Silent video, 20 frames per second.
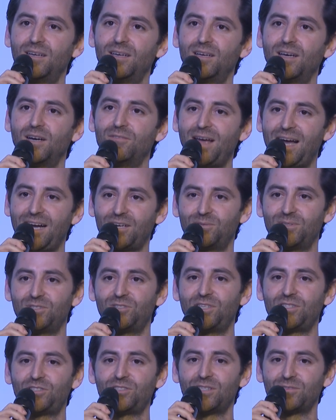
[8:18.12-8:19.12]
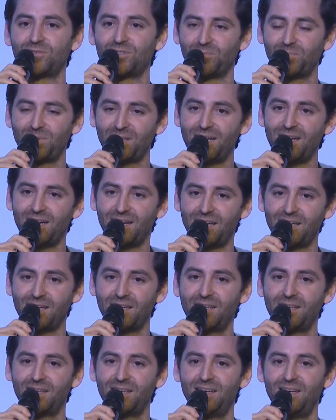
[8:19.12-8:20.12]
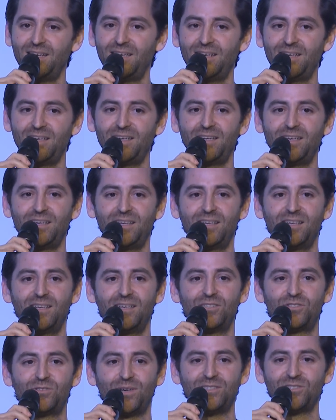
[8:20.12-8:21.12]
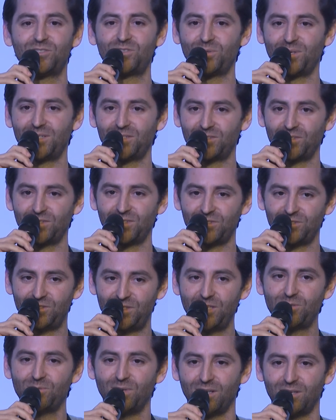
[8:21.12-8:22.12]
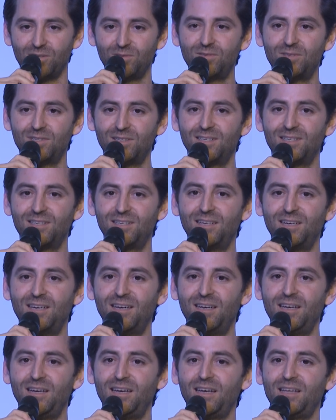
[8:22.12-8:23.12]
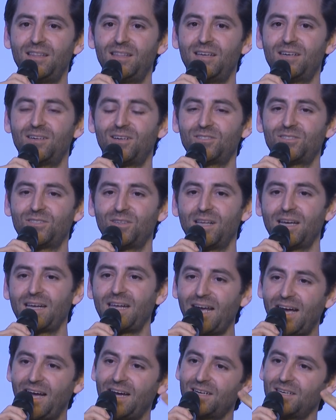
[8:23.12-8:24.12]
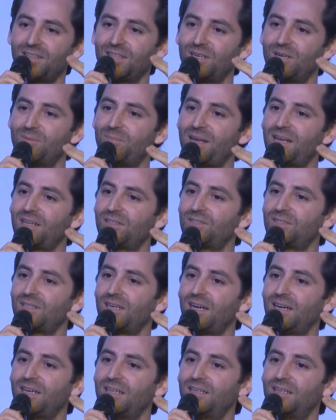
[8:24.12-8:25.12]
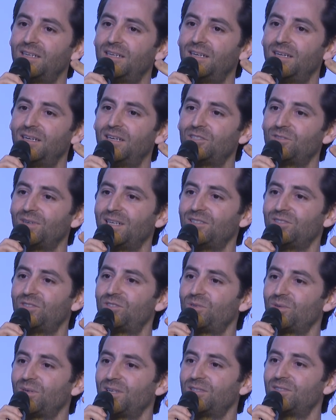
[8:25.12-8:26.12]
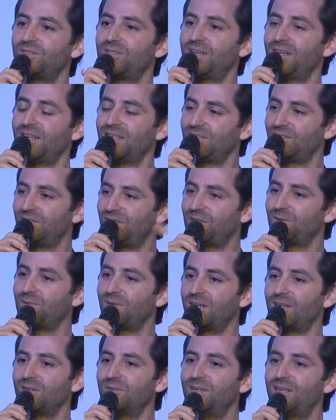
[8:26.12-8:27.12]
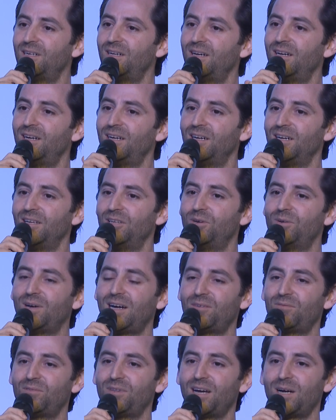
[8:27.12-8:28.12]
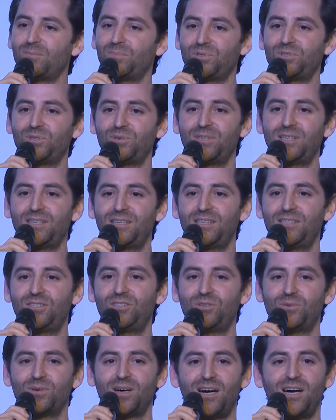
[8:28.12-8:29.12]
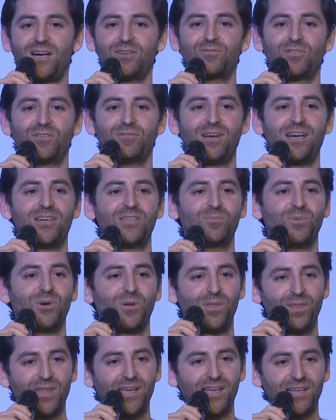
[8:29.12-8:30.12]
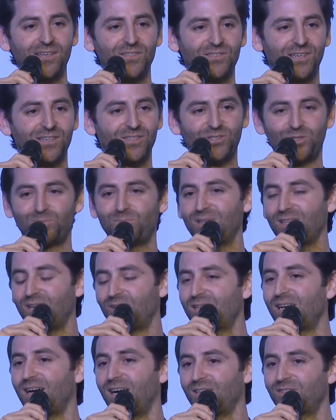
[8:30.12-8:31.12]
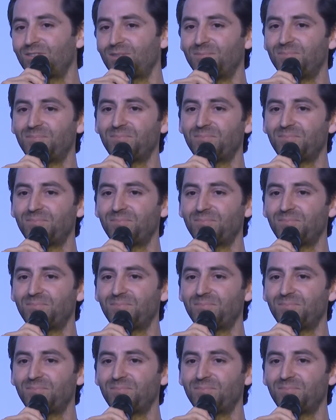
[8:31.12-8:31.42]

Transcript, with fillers: of acquisition of supply trends towards zero, and then also the CAC on the demand side trends towards zero, you have the opportunity to offer valuable things at a super low cost.